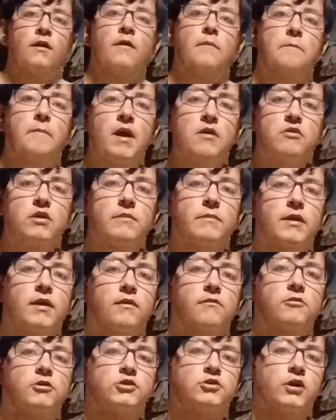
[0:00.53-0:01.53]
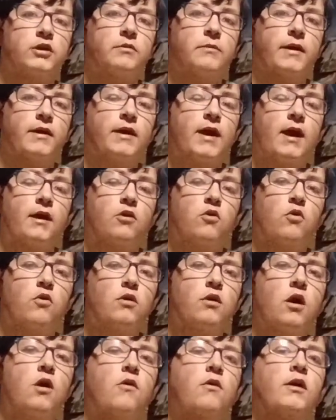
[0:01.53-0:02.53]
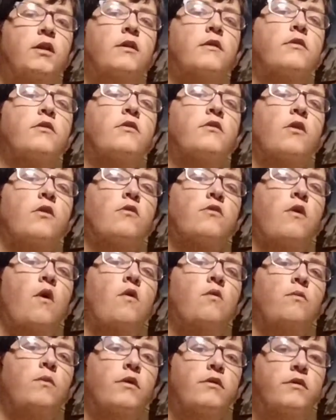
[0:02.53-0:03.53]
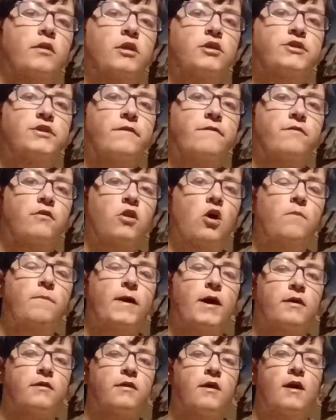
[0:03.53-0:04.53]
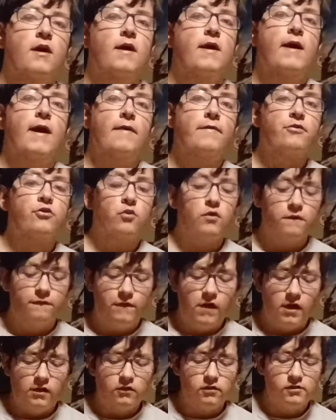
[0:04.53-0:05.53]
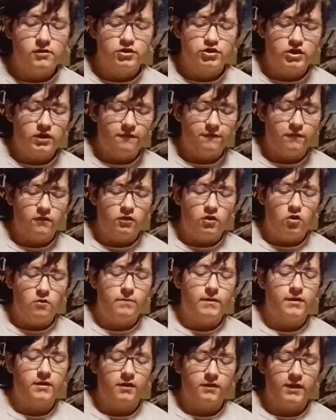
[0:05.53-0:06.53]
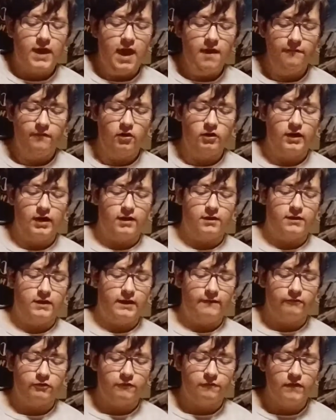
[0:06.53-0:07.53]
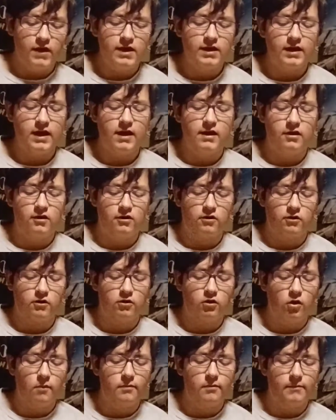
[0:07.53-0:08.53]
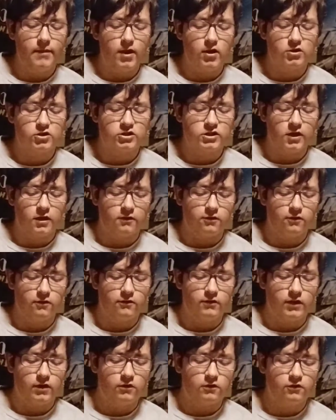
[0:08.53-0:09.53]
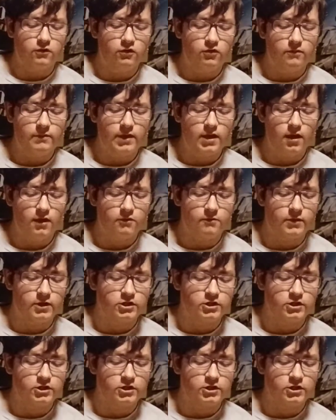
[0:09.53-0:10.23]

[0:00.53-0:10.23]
Marry Me was directed by Kat Koro, and it stars Owen Wilson and Jennifer Lopez. The story follows Jennifer Lopez's Kat Valdez, and after finding out at her global marriage concert that her soon-to-be husband